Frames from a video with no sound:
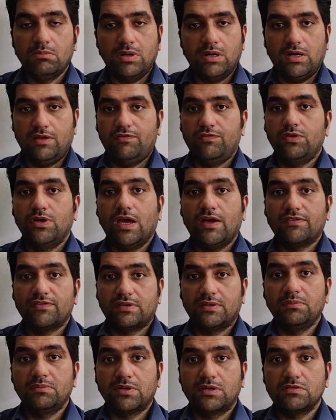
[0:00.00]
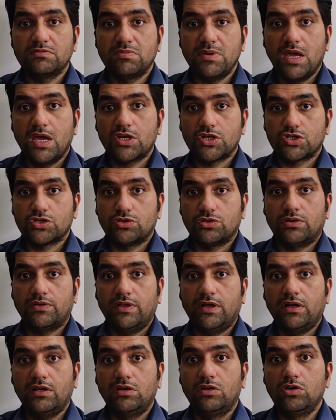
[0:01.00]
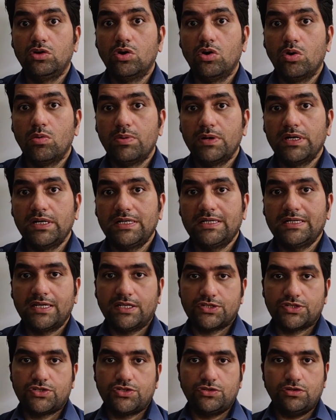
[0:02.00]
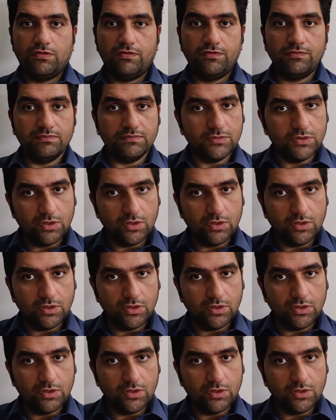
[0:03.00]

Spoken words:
But if you have symptoms, make sure that nobody touches your